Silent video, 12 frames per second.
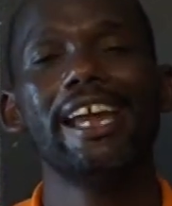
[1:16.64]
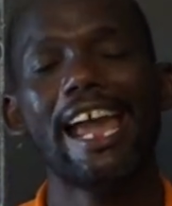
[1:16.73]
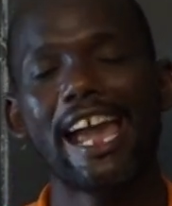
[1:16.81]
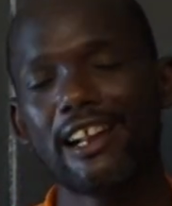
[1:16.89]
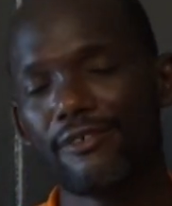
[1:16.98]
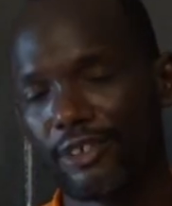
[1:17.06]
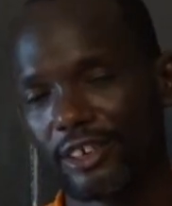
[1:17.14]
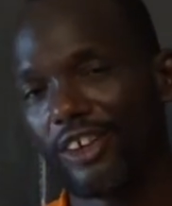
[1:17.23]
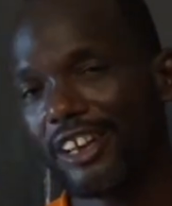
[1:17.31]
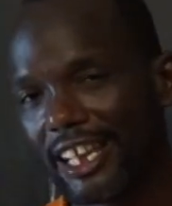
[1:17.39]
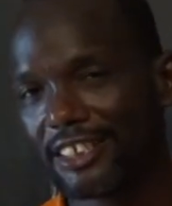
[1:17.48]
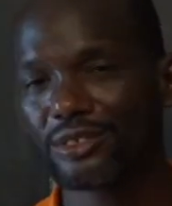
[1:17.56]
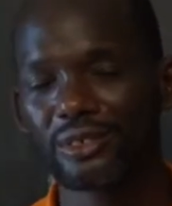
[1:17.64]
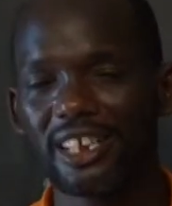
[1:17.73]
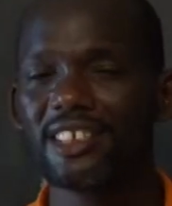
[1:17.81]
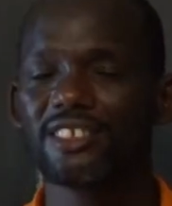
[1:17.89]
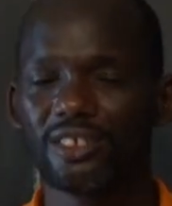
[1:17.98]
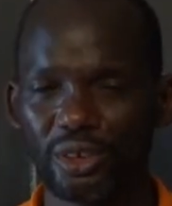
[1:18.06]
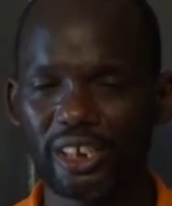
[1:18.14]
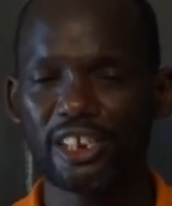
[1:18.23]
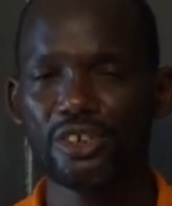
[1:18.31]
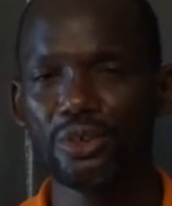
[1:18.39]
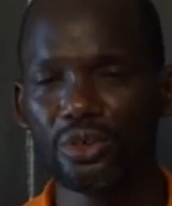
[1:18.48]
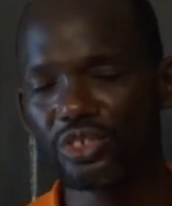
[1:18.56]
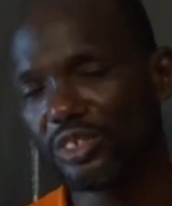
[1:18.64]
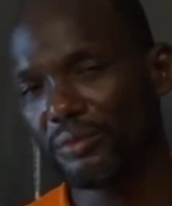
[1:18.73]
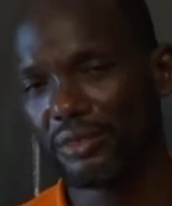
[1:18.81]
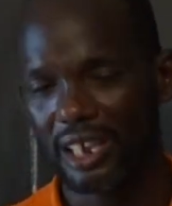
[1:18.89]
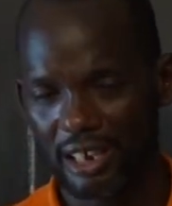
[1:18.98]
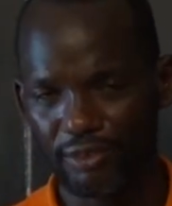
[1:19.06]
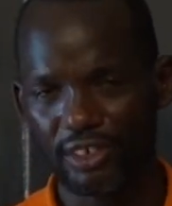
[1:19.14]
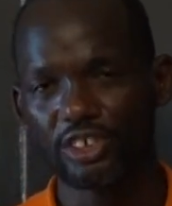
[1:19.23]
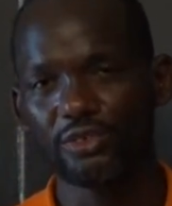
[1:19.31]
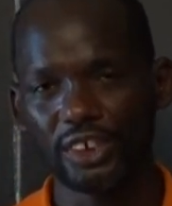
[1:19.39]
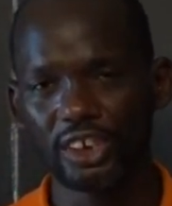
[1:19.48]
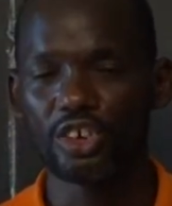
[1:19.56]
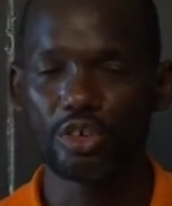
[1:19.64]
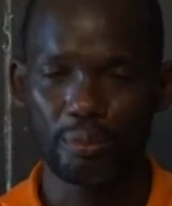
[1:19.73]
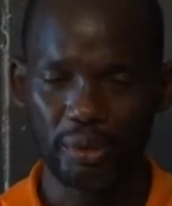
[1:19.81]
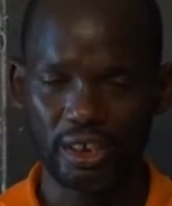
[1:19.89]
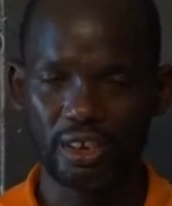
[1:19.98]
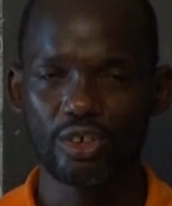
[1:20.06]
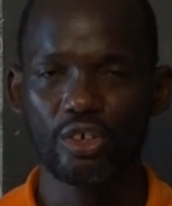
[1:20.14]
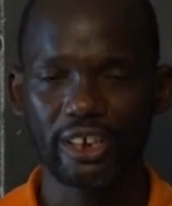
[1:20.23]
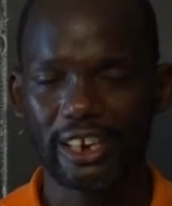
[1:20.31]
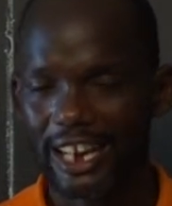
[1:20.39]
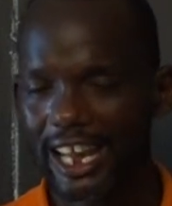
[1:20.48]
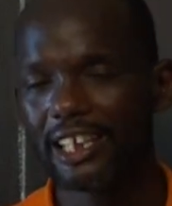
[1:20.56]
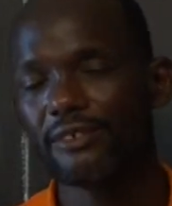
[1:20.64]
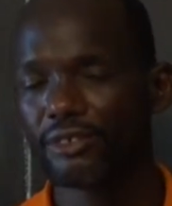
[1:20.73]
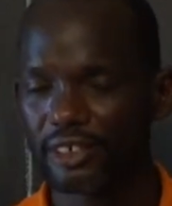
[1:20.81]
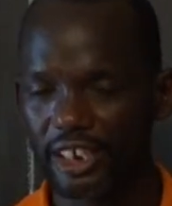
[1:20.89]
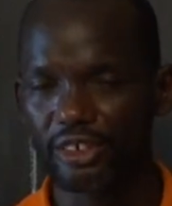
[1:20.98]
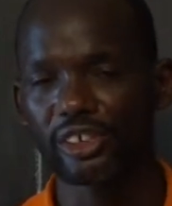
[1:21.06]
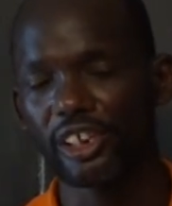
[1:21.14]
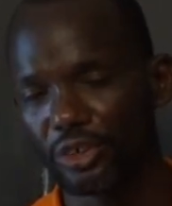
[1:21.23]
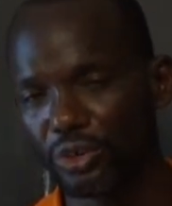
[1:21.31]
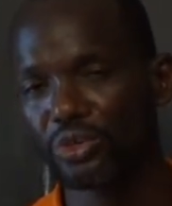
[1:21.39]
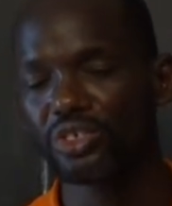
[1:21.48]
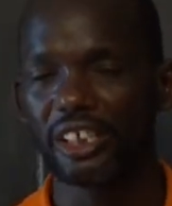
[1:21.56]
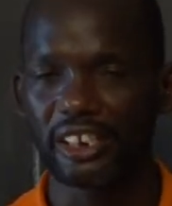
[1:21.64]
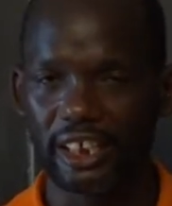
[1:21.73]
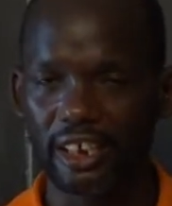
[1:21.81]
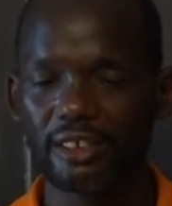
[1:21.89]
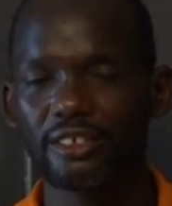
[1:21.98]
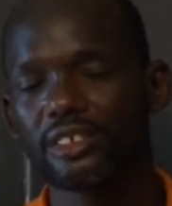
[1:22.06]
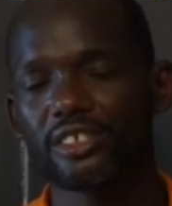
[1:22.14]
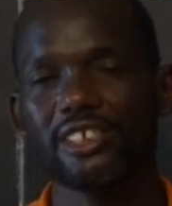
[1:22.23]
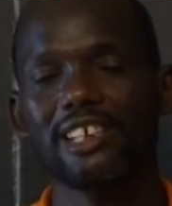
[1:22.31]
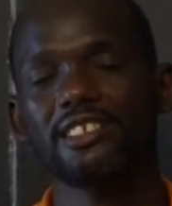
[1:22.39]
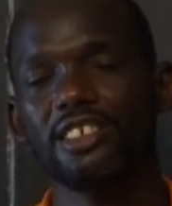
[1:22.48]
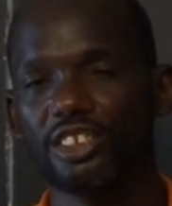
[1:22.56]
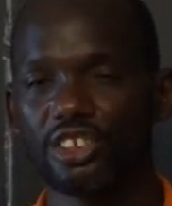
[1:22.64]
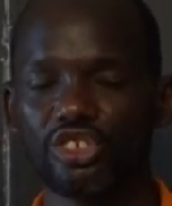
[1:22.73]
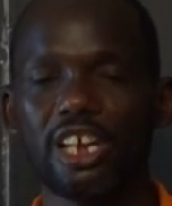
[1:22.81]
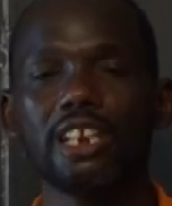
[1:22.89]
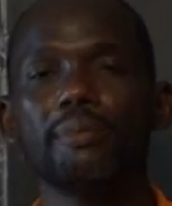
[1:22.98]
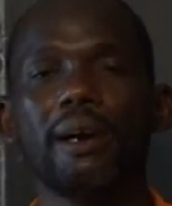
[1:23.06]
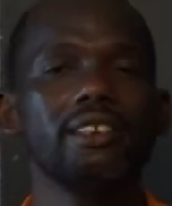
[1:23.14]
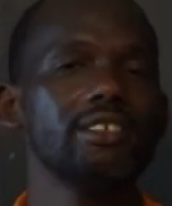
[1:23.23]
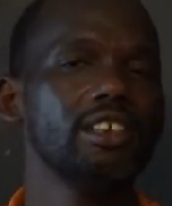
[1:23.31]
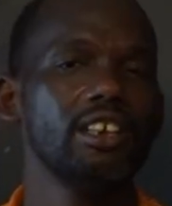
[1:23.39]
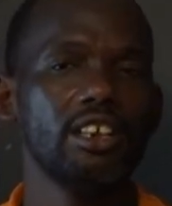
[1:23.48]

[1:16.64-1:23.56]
And for the online students, you can use, if this video will be going live, then you can use just in the chat part,